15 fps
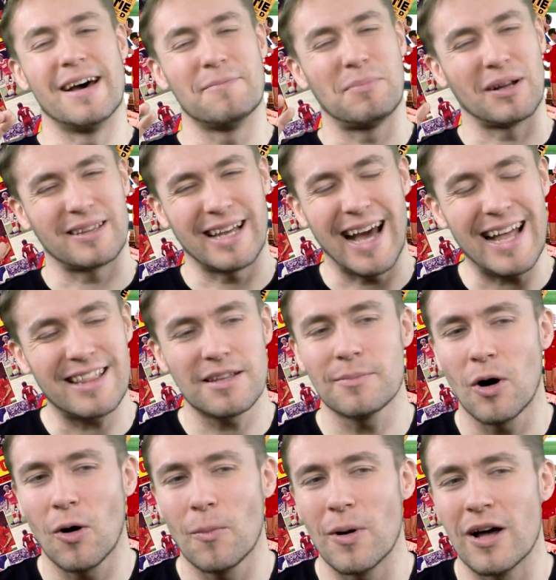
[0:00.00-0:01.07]
but at the
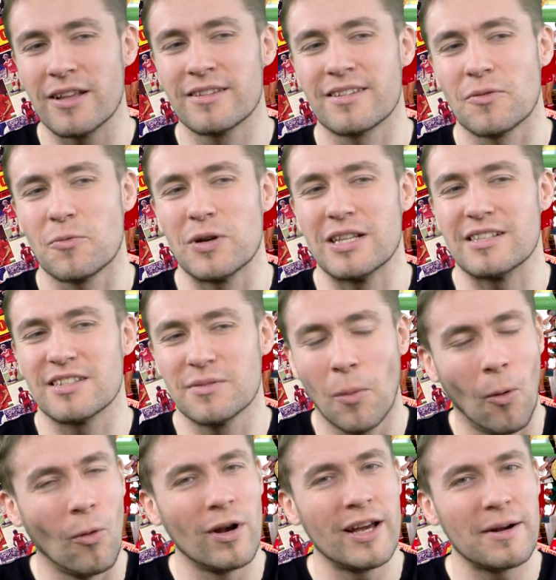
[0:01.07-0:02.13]
moment, with
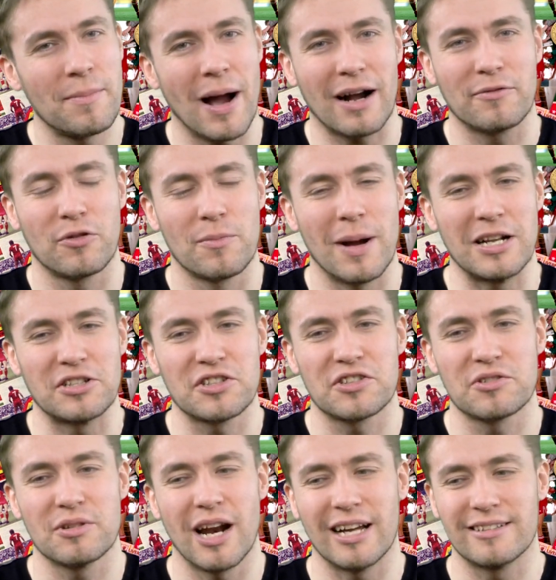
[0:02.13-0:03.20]
Smalling back for
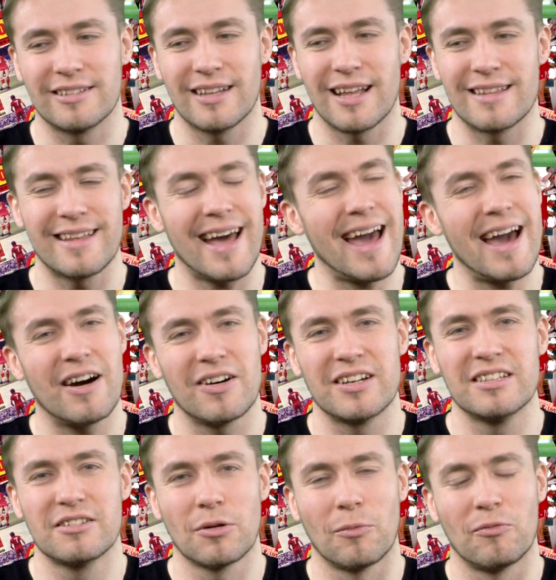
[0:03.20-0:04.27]
Manchester United and De Gea
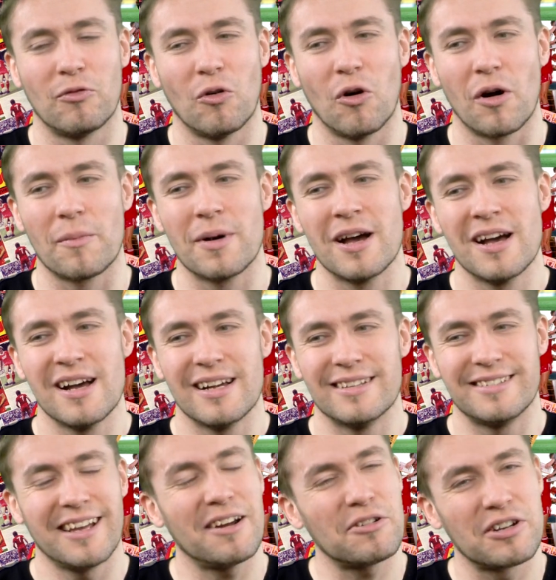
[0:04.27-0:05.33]
in top form,
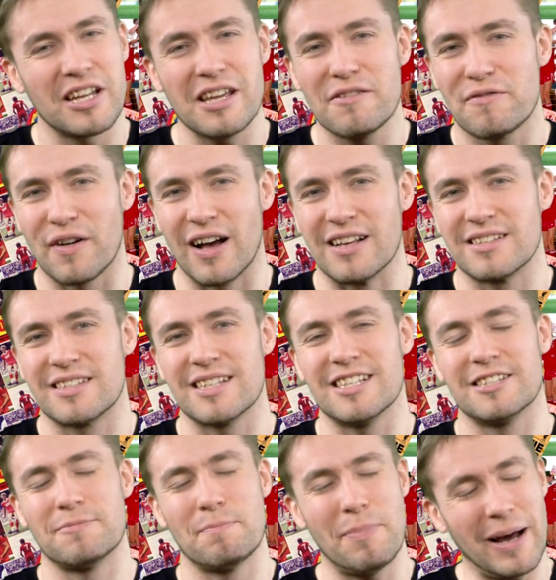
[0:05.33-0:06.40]
their defense
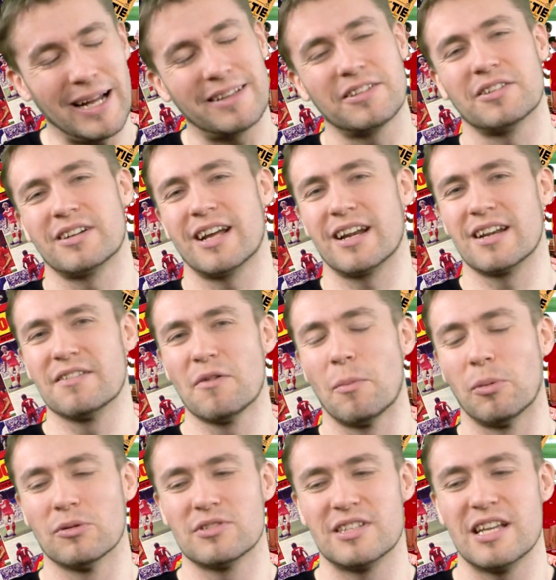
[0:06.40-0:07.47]
is better than
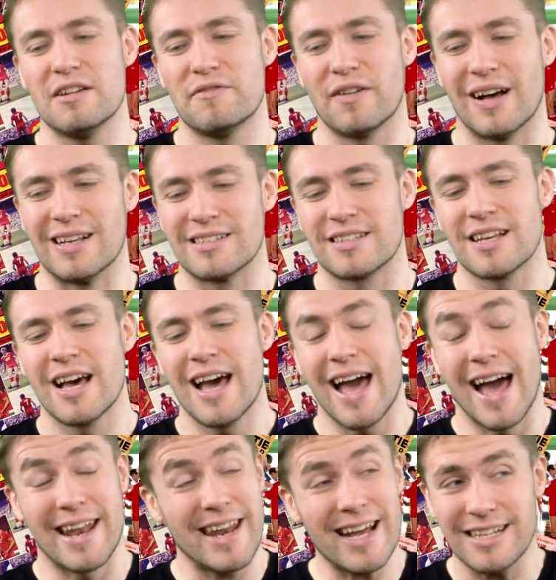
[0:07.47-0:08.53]
Liverpool's defense,
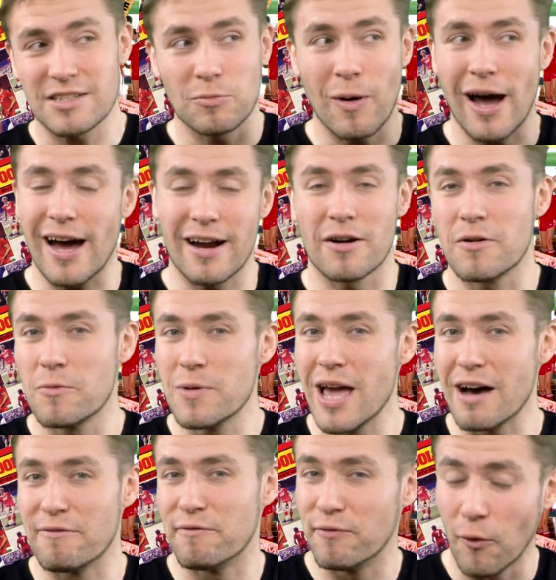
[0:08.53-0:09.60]
and that's where we
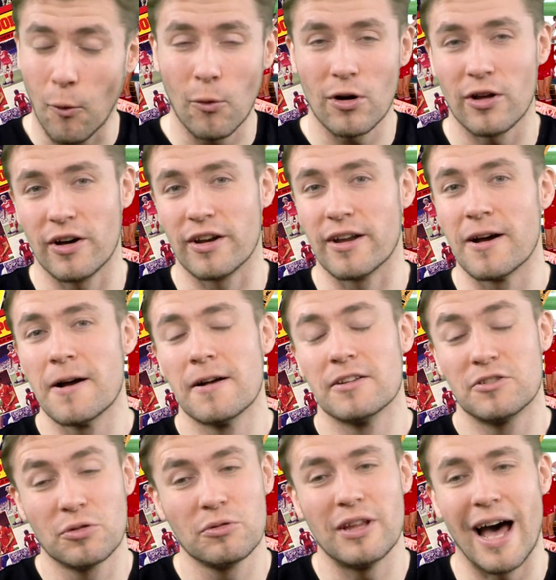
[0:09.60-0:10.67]
have fallen
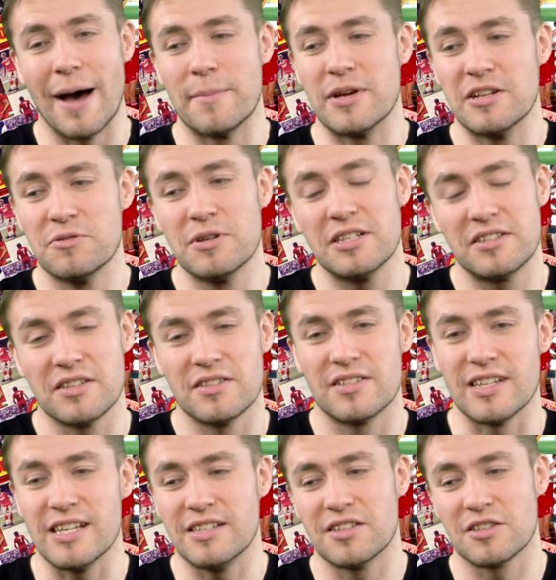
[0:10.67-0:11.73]
to them in recent
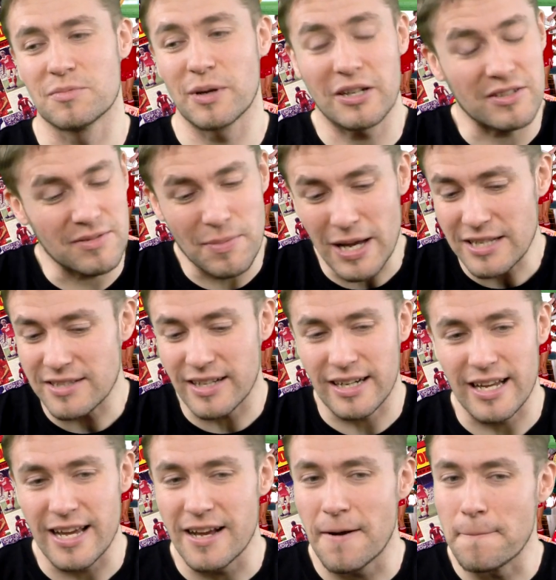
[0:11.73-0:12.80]
seasons, because
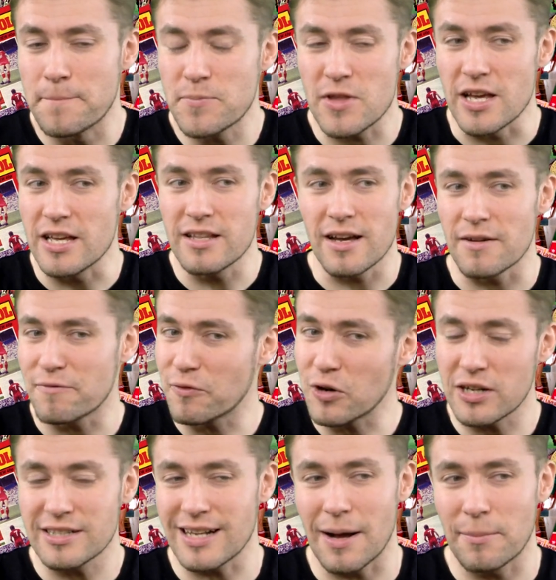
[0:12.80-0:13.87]
basically in, for
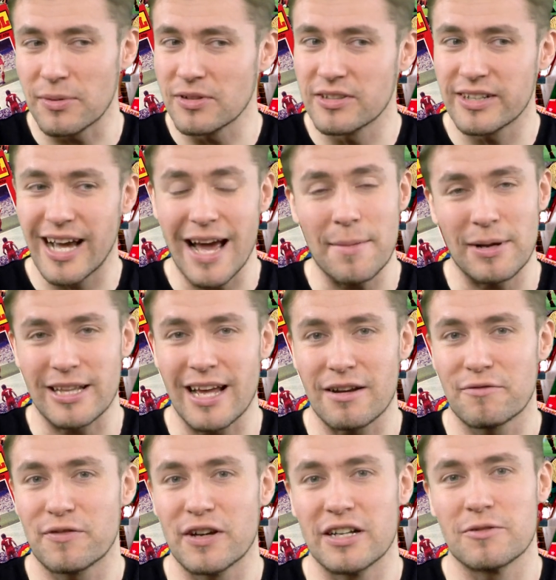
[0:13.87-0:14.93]
example, the game at
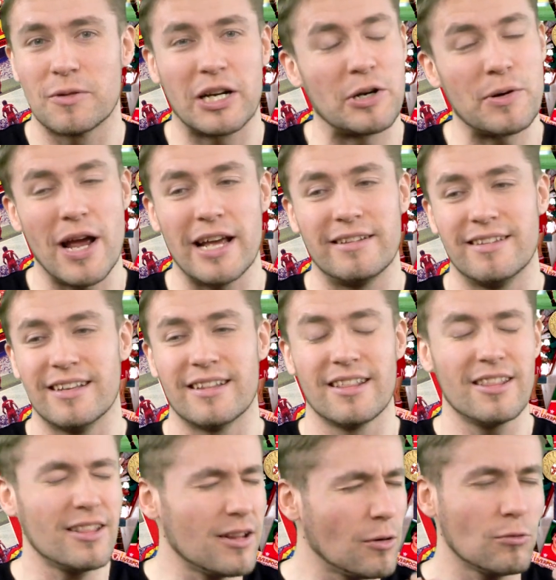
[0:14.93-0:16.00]
Anfield, we created
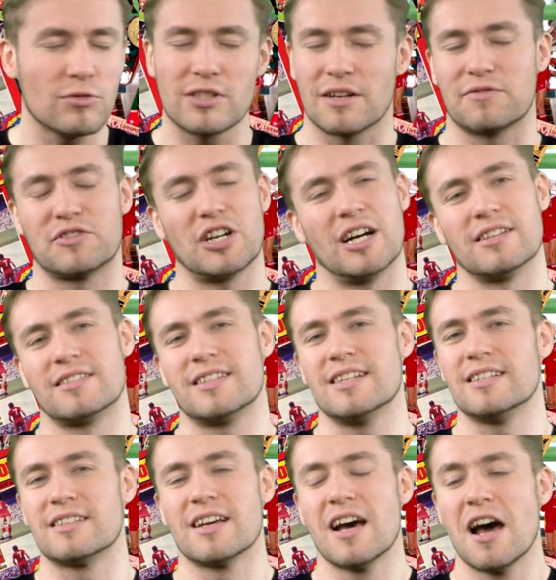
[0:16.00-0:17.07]
loads of
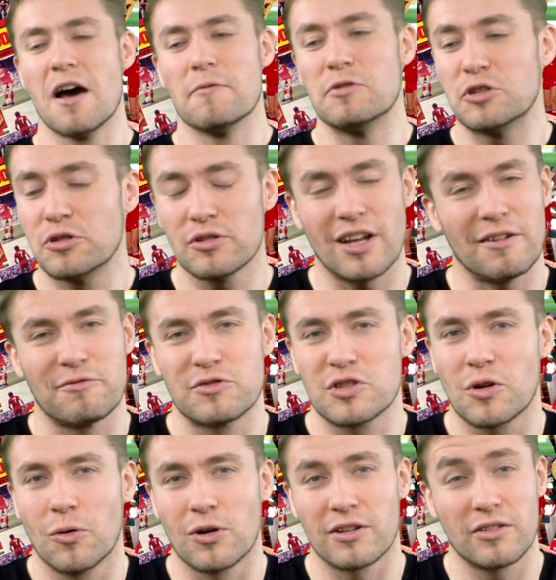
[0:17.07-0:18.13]
chances. We should have
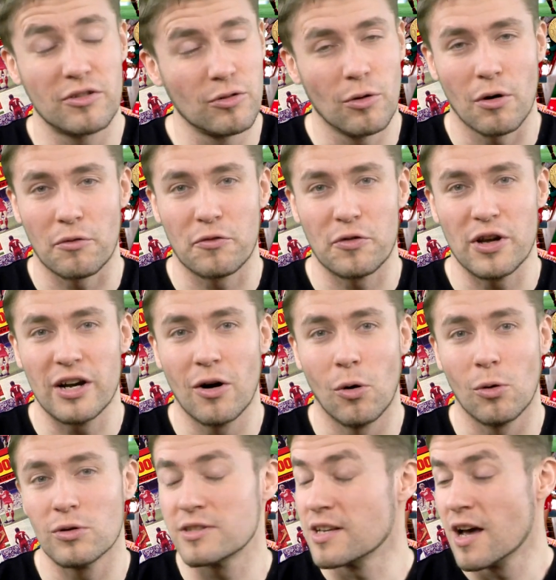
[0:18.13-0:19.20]
scored two or three
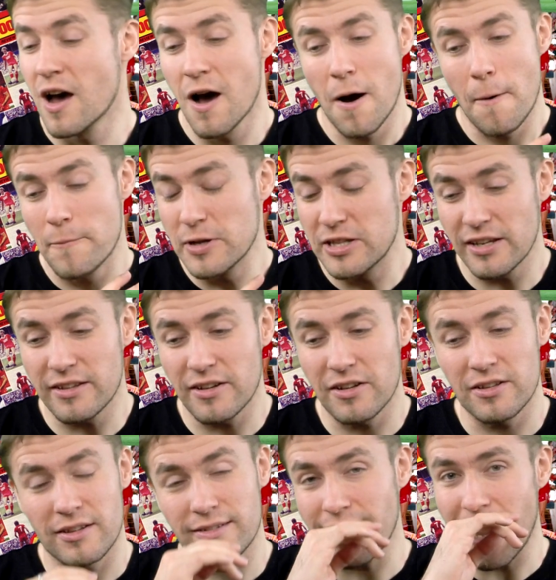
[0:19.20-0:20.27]
goals. We
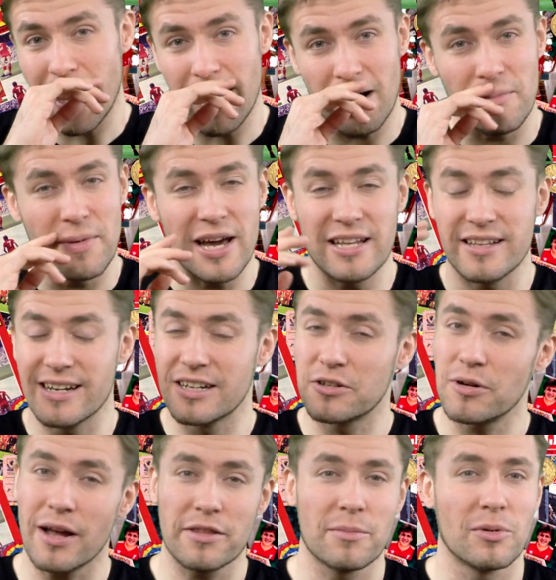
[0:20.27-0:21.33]
didn't. De Gea made
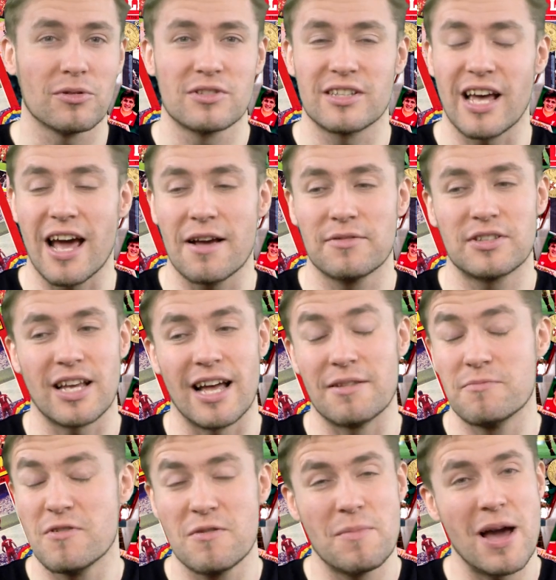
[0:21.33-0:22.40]
incredible saves
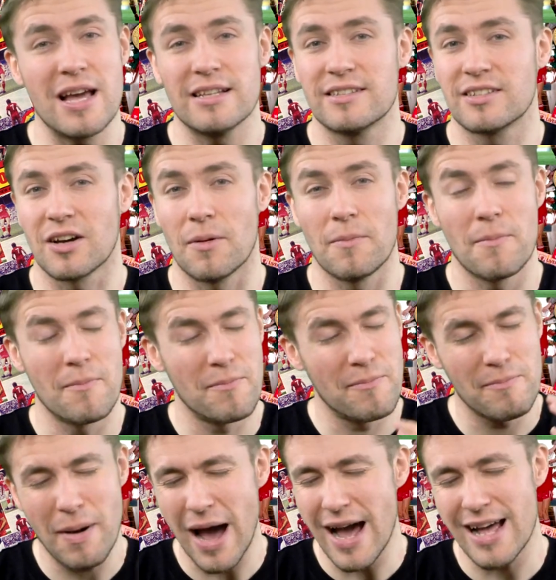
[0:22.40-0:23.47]
and we made some
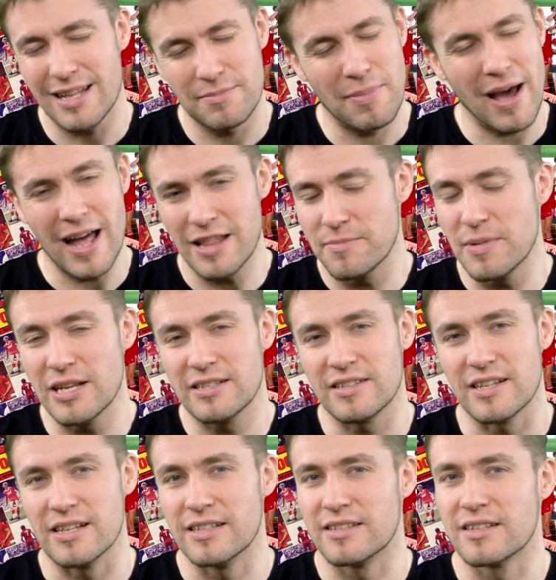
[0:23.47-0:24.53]
bad, bad
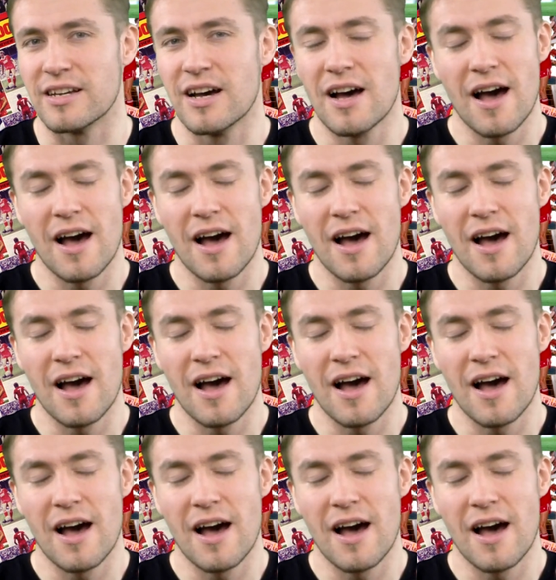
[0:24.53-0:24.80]
misses